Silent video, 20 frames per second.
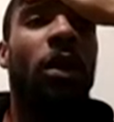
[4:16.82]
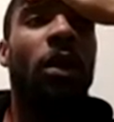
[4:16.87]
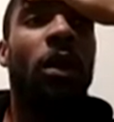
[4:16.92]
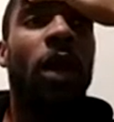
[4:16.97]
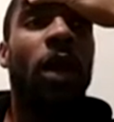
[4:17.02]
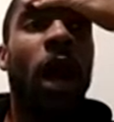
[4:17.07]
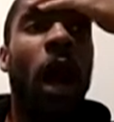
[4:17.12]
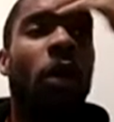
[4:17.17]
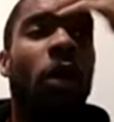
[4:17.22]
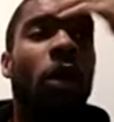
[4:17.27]

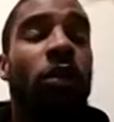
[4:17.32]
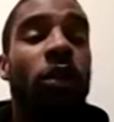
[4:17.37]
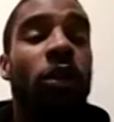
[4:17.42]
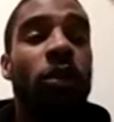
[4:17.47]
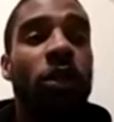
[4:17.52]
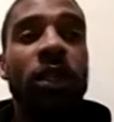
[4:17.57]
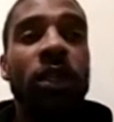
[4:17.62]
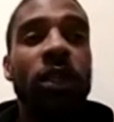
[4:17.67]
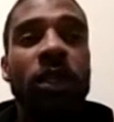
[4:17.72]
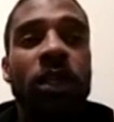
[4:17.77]
I also
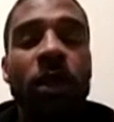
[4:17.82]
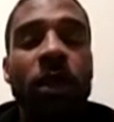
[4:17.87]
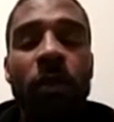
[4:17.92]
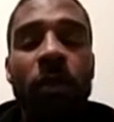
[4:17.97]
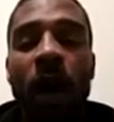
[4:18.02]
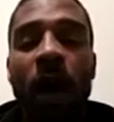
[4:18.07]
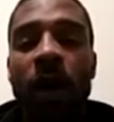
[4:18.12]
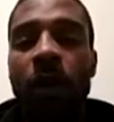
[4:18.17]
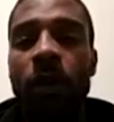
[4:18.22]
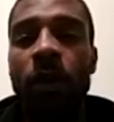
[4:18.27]
seen
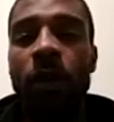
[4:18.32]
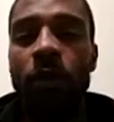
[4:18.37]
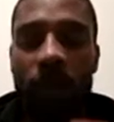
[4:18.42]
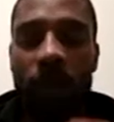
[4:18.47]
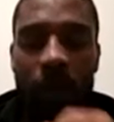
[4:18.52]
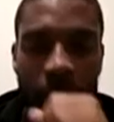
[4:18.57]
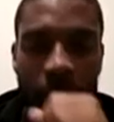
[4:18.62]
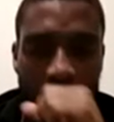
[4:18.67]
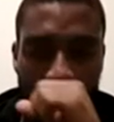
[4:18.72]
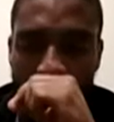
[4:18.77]
somebody who's
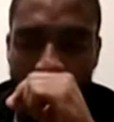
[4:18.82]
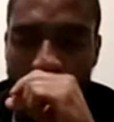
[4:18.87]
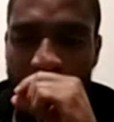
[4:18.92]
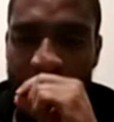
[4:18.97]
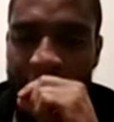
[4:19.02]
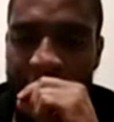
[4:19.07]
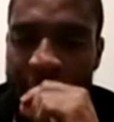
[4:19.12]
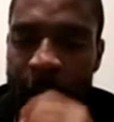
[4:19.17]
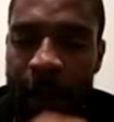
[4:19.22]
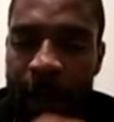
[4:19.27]
out there
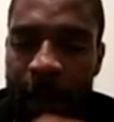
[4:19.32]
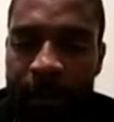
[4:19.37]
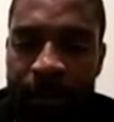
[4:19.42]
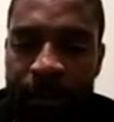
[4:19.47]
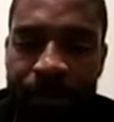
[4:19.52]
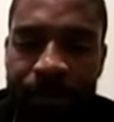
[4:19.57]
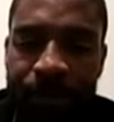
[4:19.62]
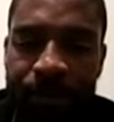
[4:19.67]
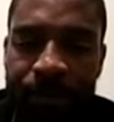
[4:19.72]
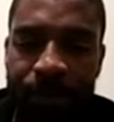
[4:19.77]
like
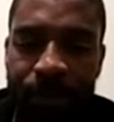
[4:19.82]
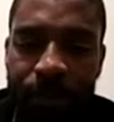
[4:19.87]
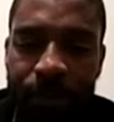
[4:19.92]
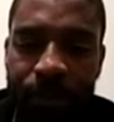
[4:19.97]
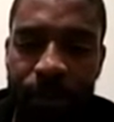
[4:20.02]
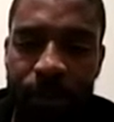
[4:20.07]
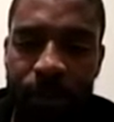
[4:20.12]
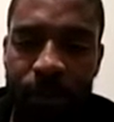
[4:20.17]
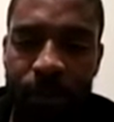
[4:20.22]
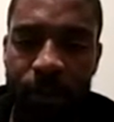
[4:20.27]

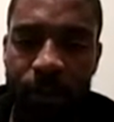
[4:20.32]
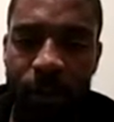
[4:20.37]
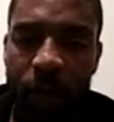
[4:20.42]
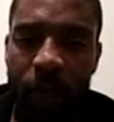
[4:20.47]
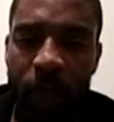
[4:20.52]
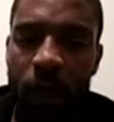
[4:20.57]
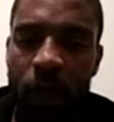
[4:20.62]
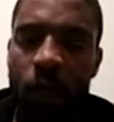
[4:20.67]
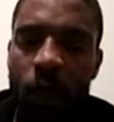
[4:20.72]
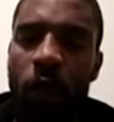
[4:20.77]

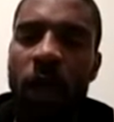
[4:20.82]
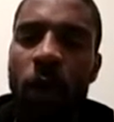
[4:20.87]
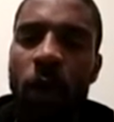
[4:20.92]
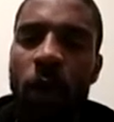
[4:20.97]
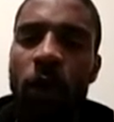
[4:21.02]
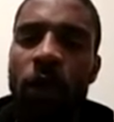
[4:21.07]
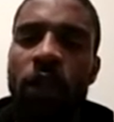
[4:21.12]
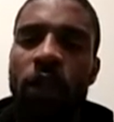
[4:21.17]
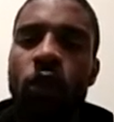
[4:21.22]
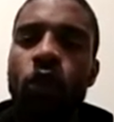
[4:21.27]
you know like
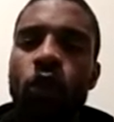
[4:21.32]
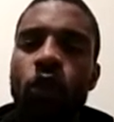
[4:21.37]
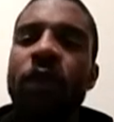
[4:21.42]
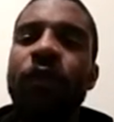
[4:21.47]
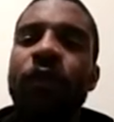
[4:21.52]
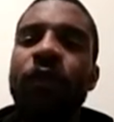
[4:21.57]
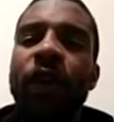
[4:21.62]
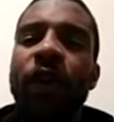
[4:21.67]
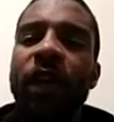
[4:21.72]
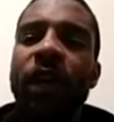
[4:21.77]
what a
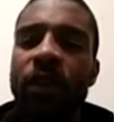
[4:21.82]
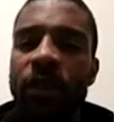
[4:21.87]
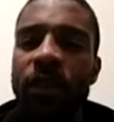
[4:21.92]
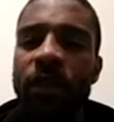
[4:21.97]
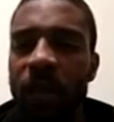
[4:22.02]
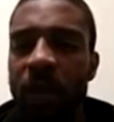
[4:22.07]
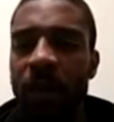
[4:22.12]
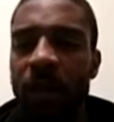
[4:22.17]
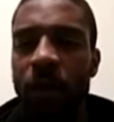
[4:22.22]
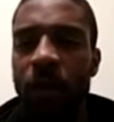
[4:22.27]
Swiffer
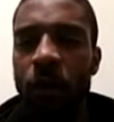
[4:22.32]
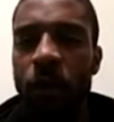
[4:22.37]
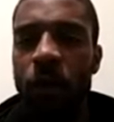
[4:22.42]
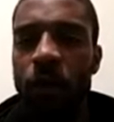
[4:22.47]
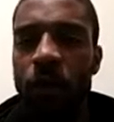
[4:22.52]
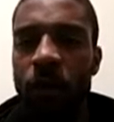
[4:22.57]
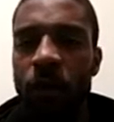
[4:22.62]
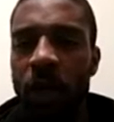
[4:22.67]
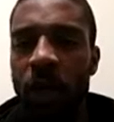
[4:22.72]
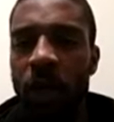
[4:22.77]
is, like
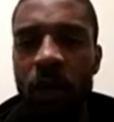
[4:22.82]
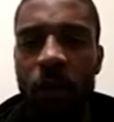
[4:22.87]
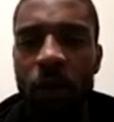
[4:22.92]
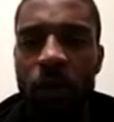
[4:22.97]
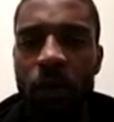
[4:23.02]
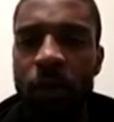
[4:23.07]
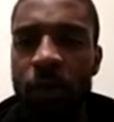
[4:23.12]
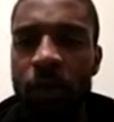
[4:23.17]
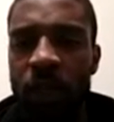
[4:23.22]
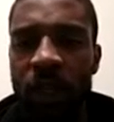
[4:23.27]

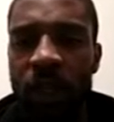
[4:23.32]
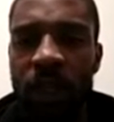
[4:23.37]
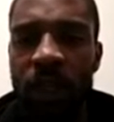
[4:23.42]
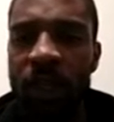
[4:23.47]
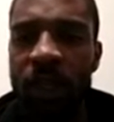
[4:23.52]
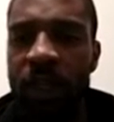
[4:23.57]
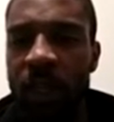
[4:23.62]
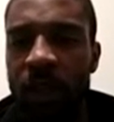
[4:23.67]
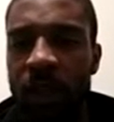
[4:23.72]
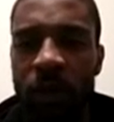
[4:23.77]
those
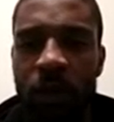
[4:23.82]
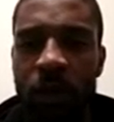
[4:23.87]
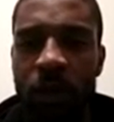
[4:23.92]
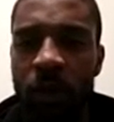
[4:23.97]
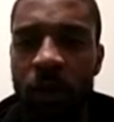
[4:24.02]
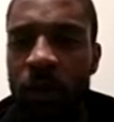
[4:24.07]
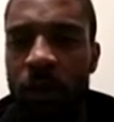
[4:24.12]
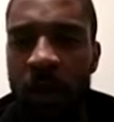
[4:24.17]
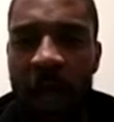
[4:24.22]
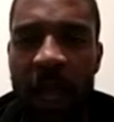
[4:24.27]
machines, like those
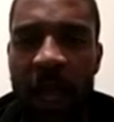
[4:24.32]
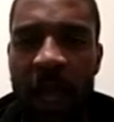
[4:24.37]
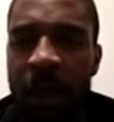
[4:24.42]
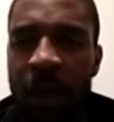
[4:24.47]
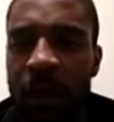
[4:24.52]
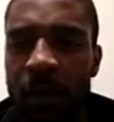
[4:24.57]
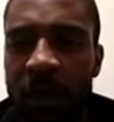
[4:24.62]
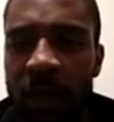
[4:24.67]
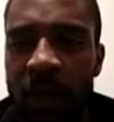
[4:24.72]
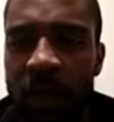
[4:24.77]
little
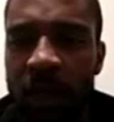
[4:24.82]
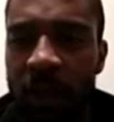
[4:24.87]
handheld things to